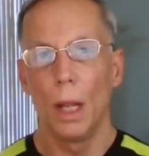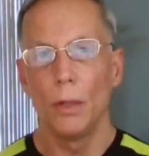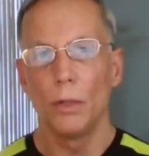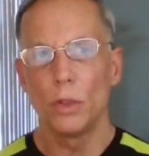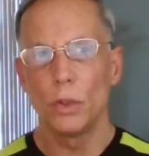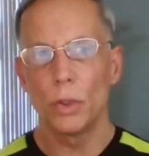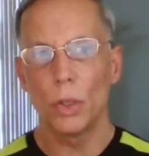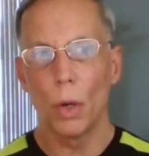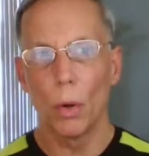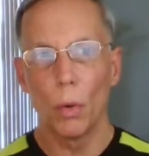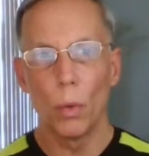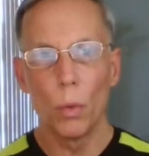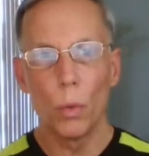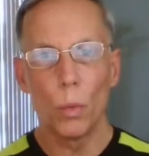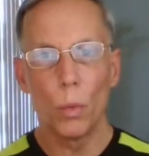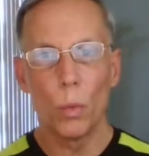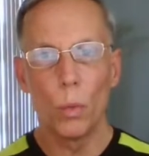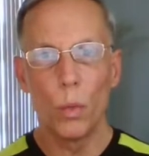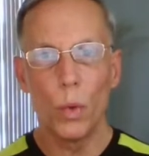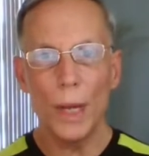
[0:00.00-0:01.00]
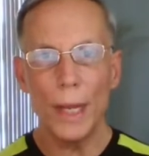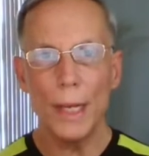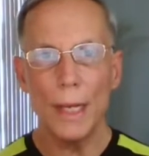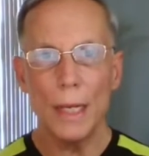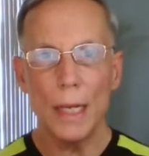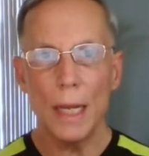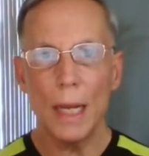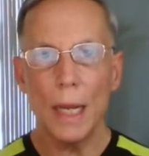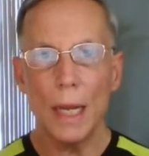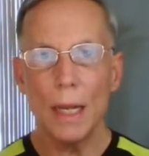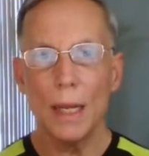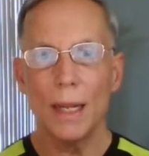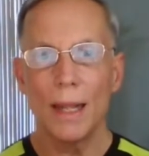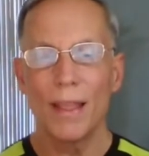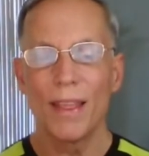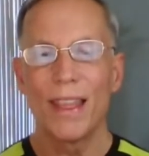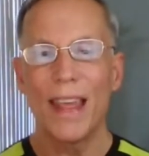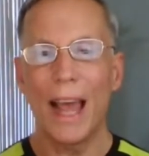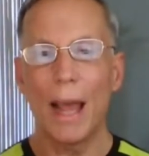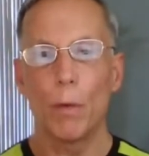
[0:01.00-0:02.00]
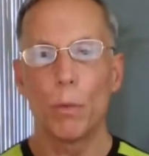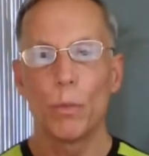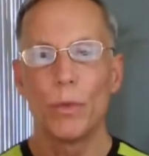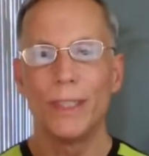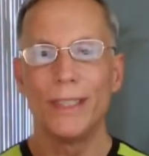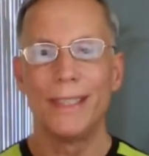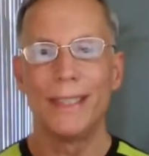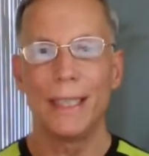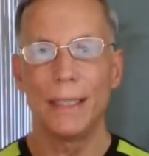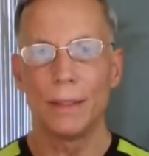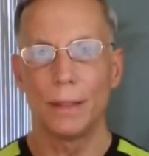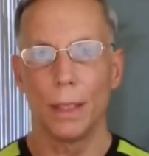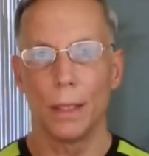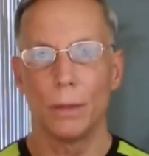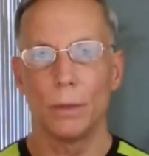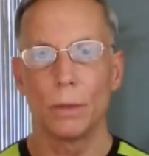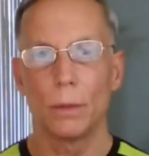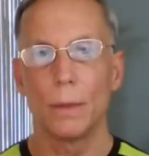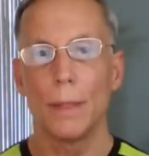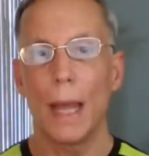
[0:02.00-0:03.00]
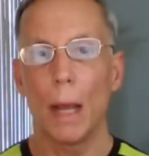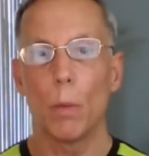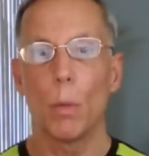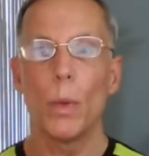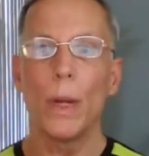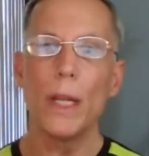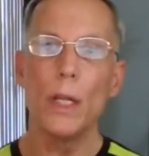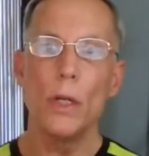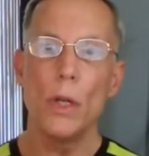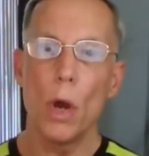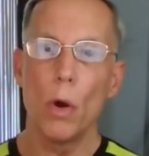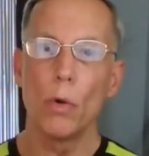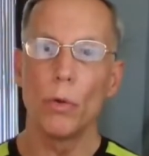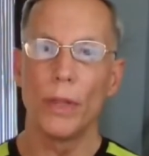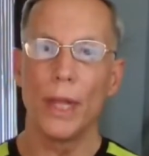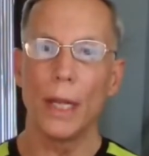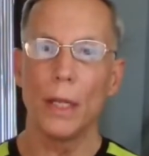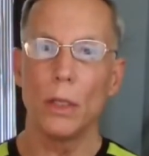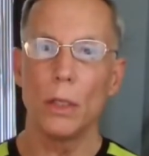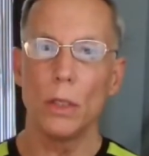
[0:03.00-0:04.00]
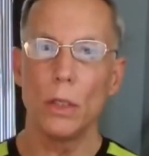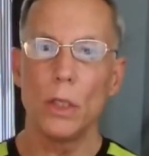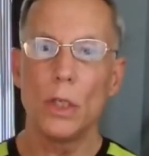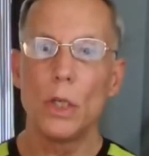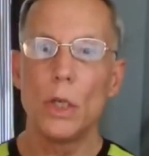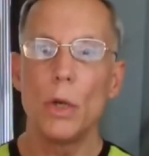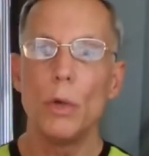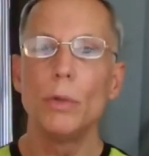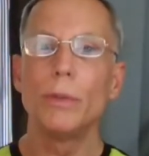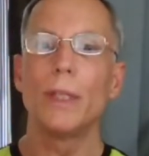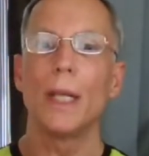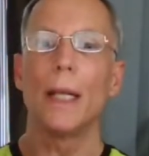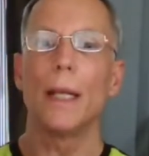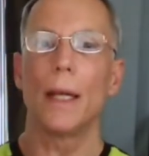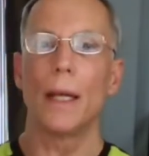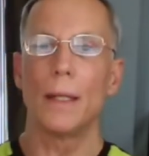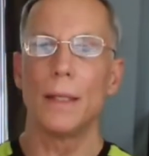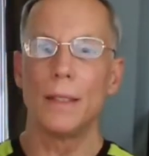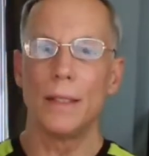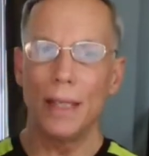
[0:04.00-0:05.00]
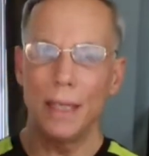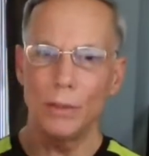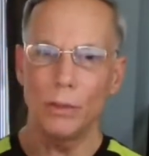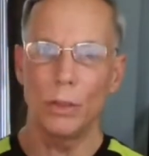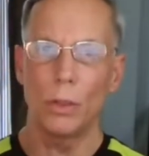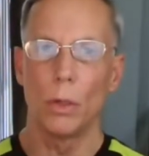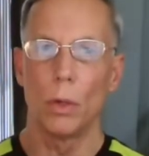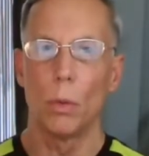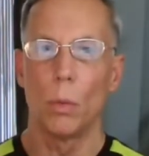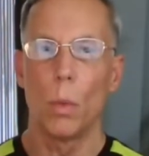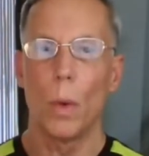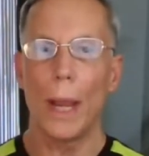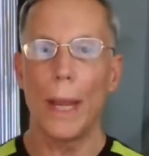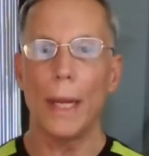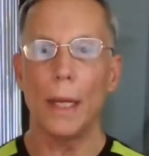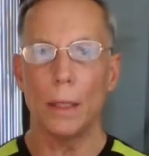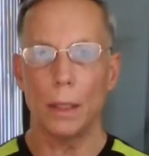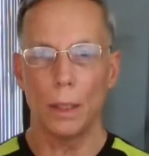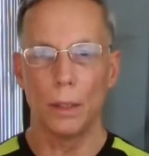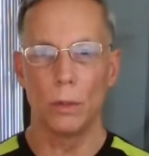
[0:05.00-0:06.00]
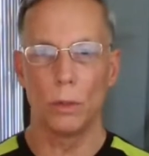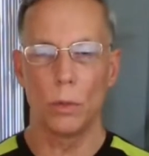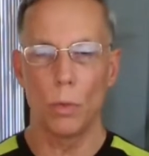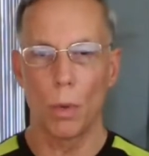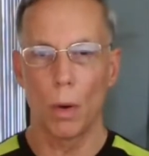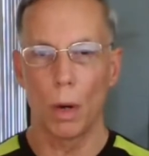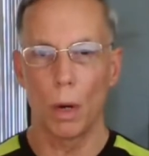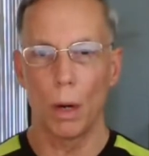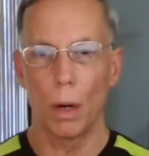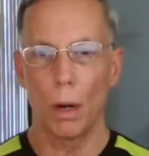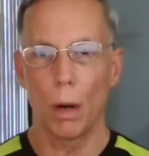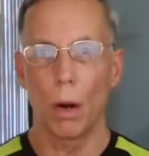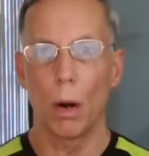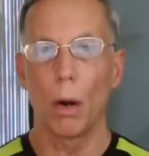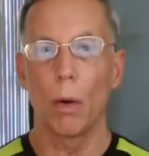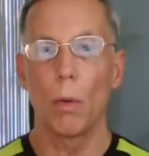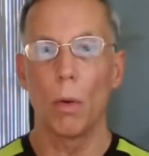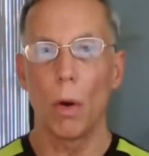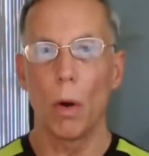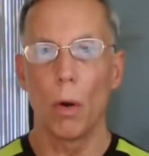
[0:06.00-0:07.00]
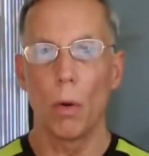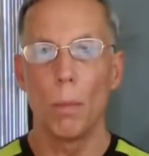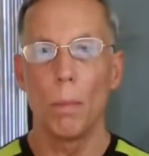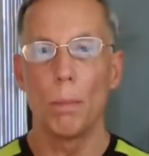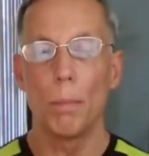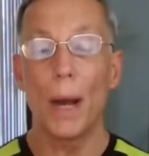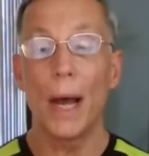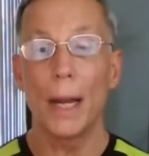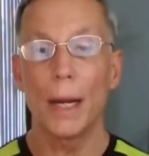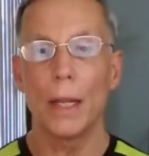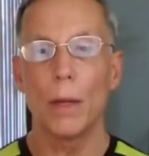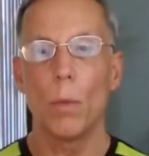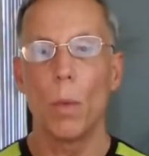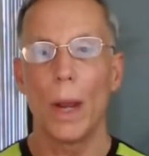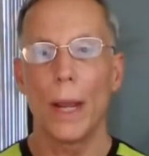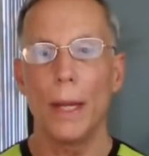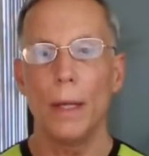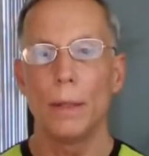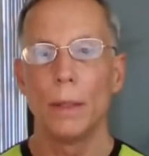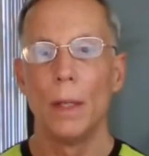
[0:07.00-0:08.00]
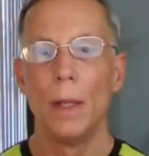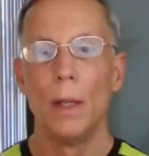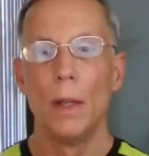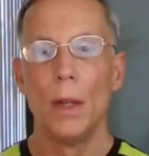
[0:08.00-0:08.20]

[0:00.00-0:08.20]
So we need that resistance. Now, we know that using additional weight into our own body weight,